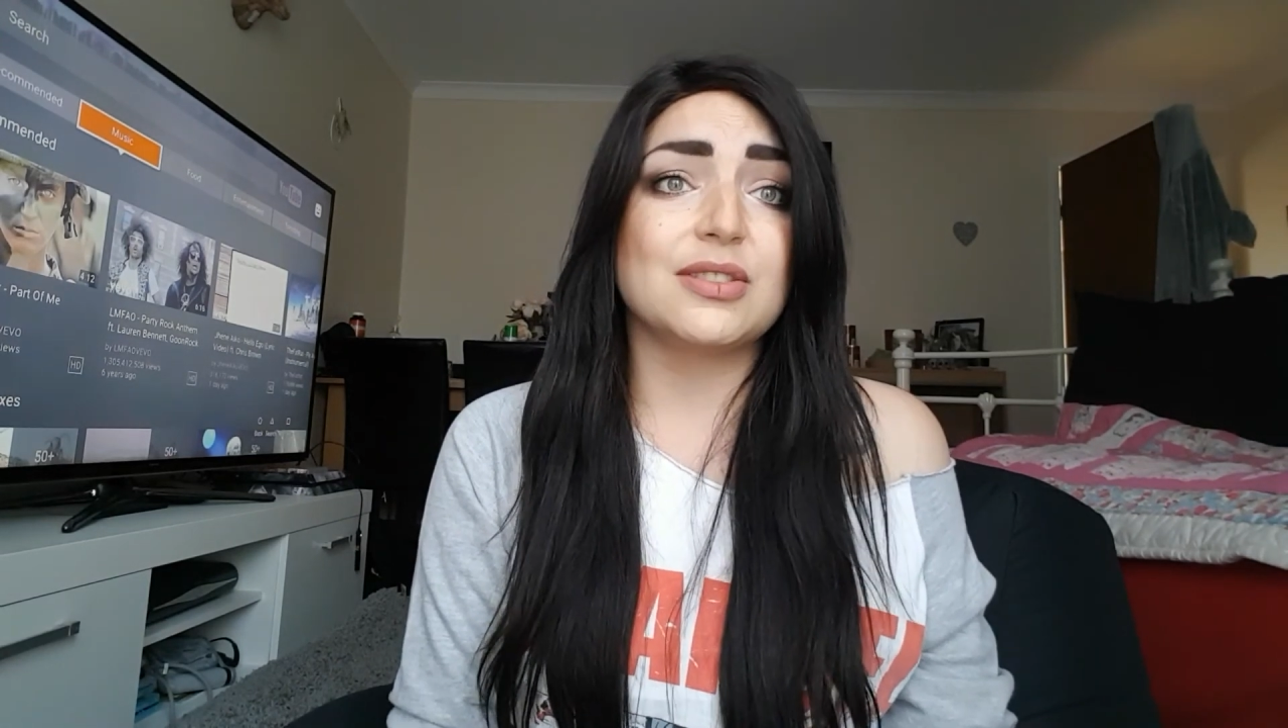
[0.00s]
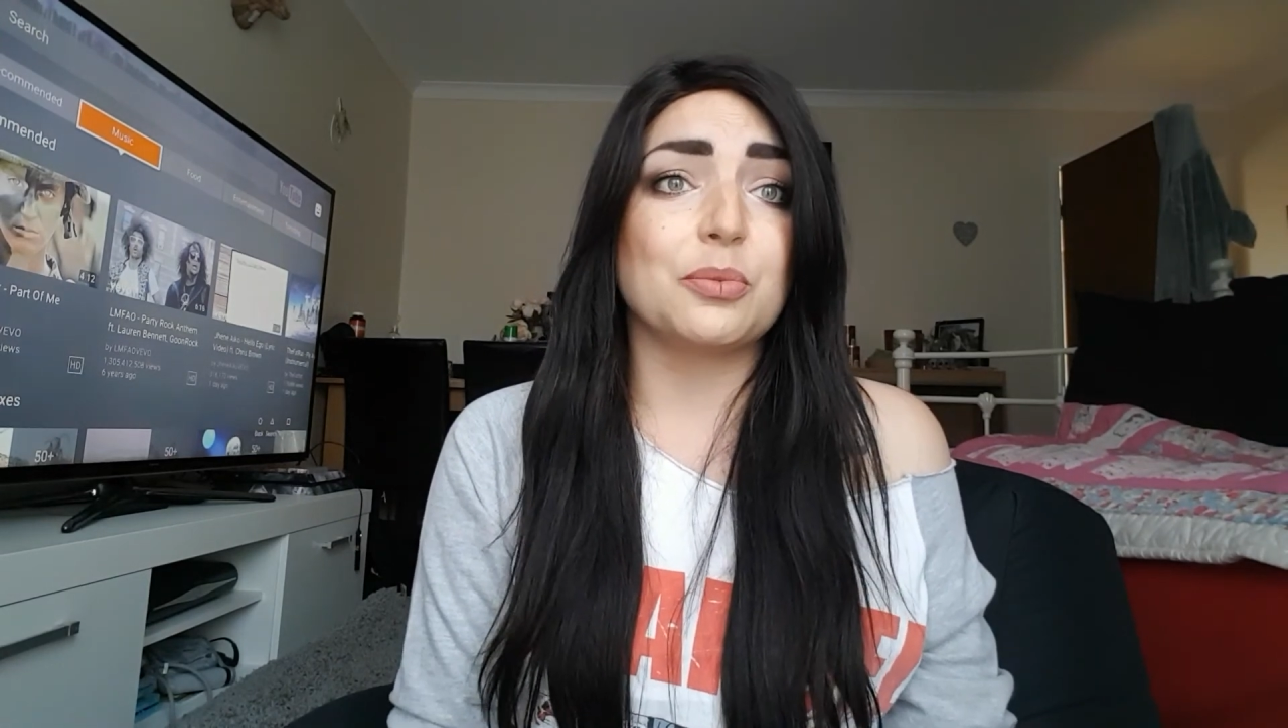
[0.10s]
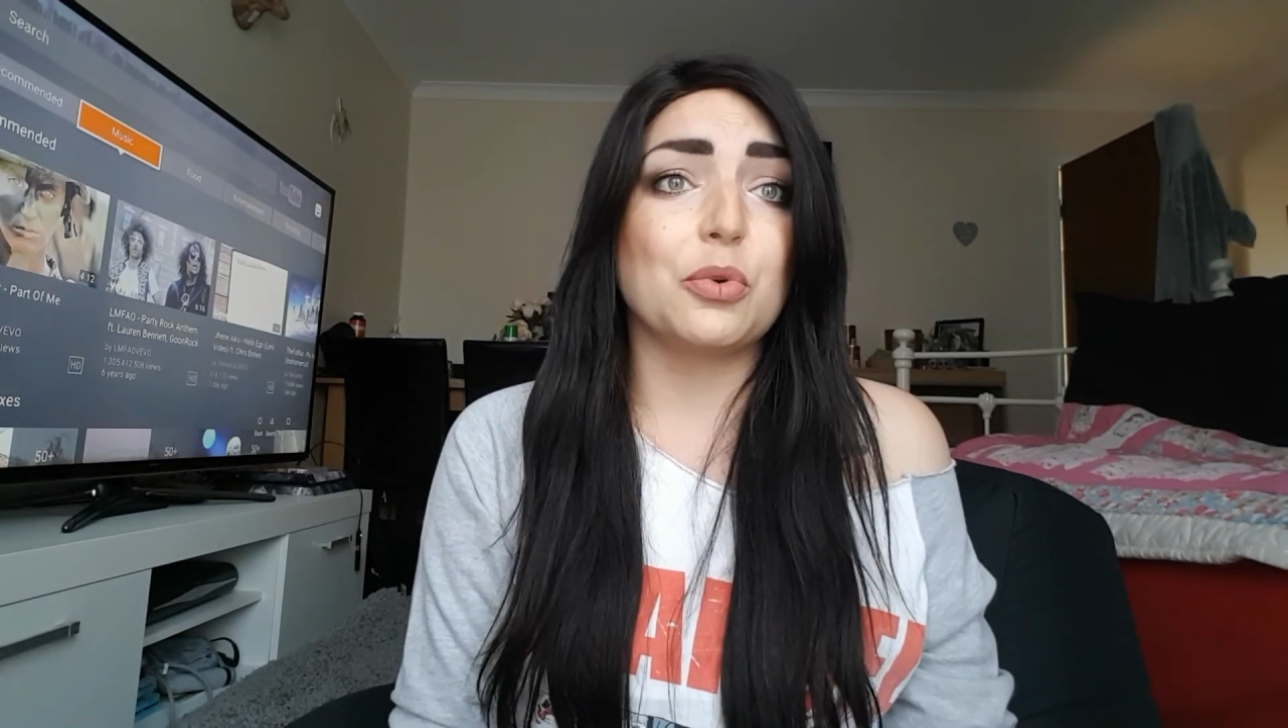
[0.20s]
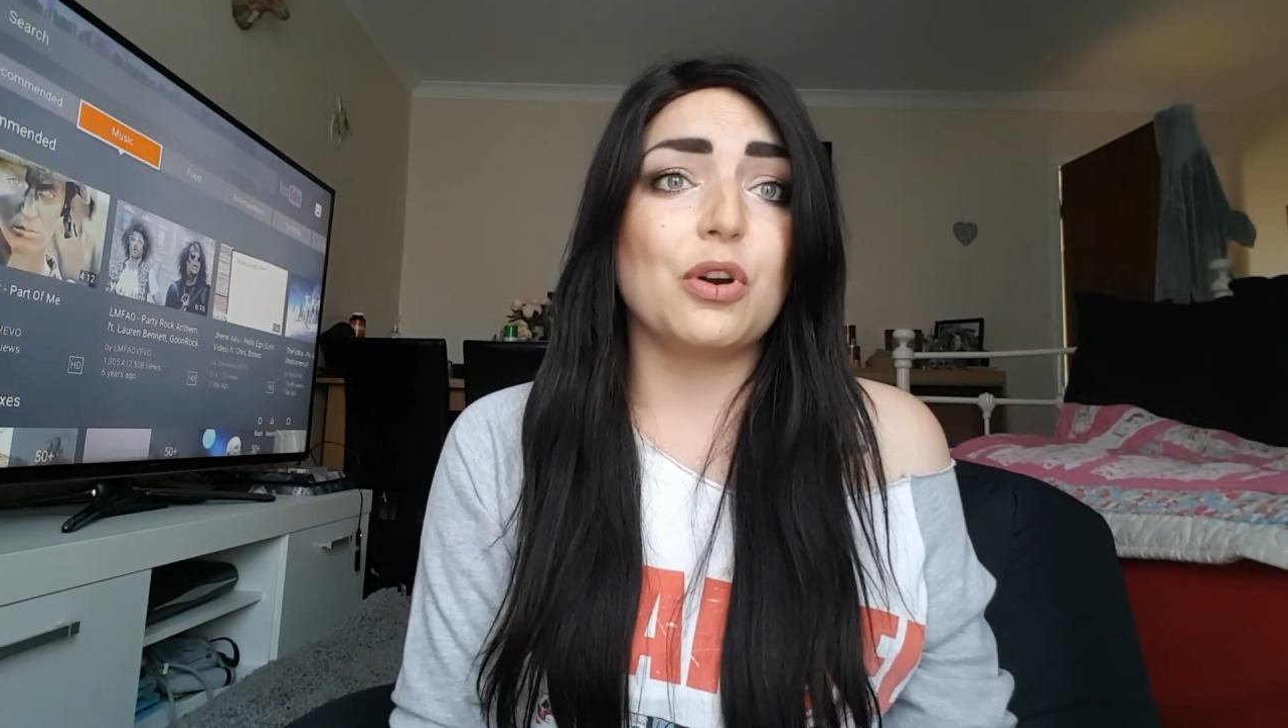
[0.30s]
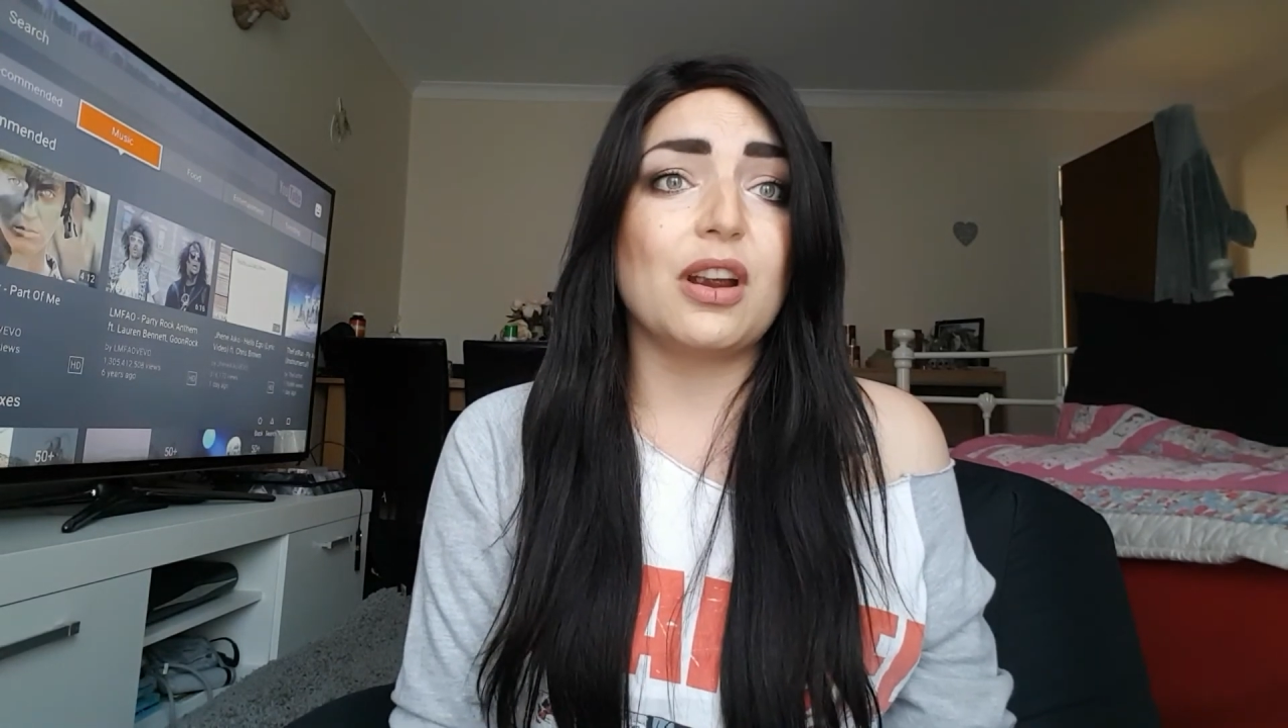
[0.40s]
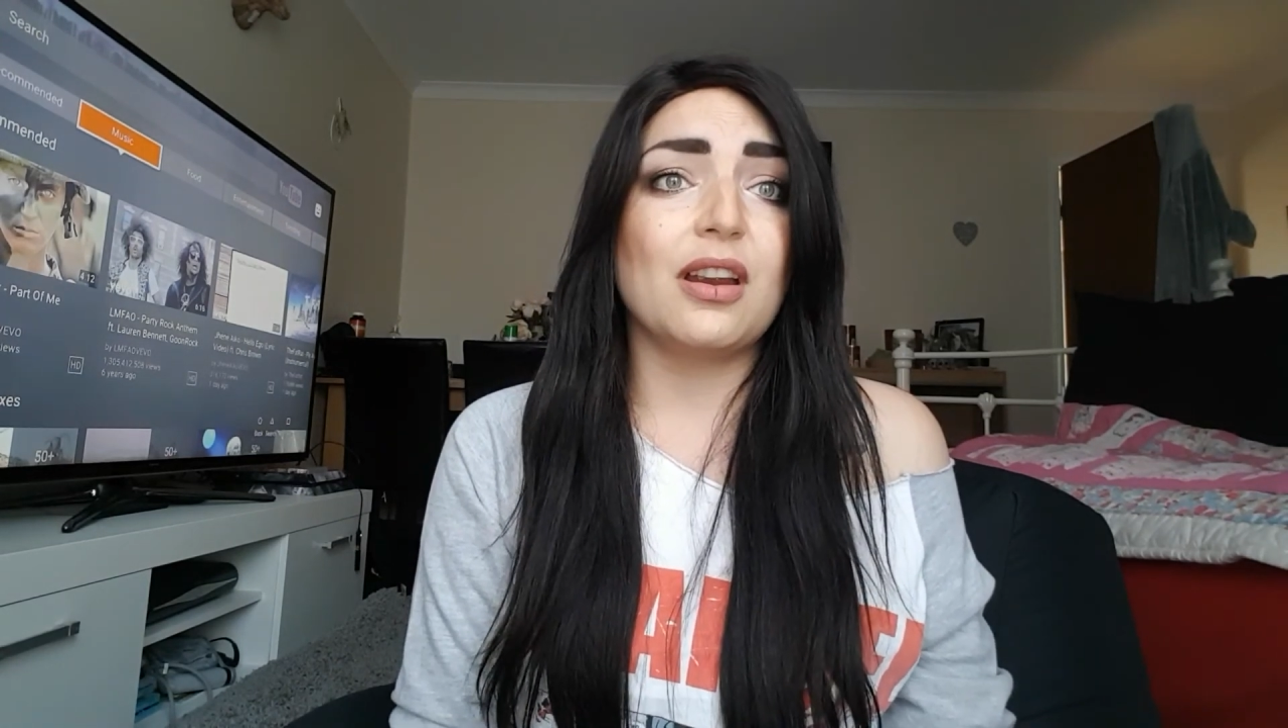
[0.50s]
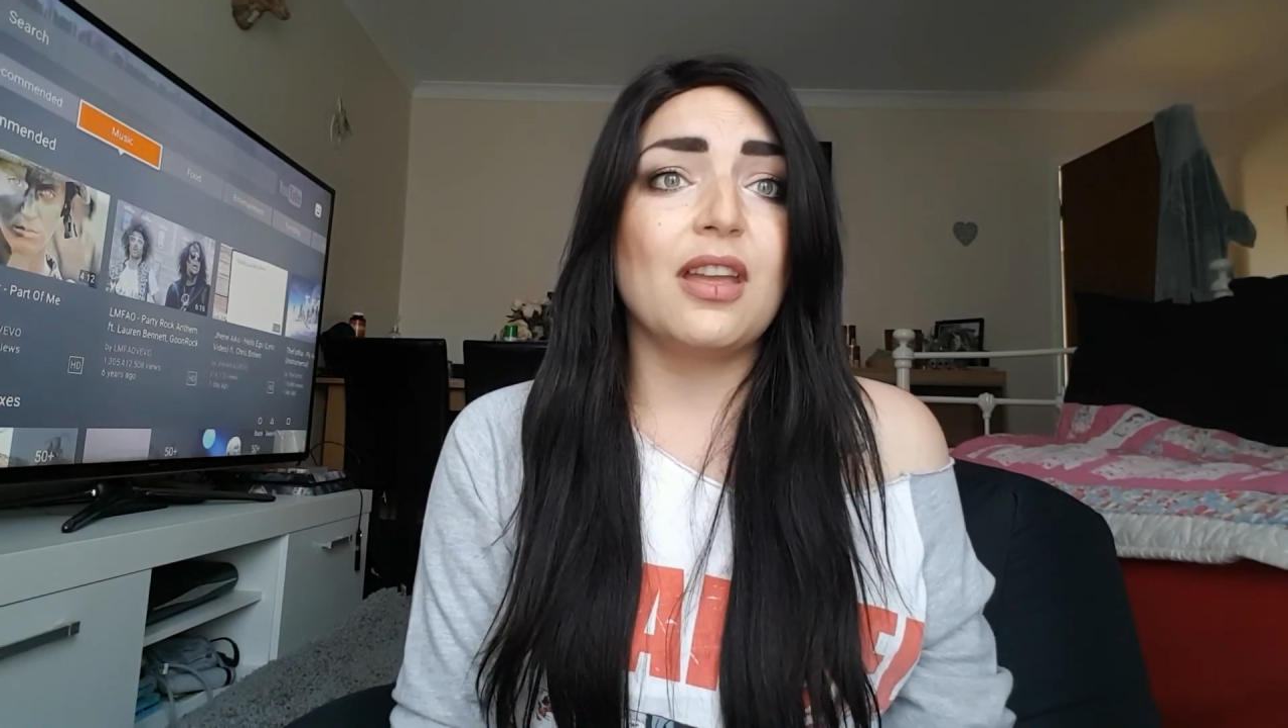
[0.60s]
of water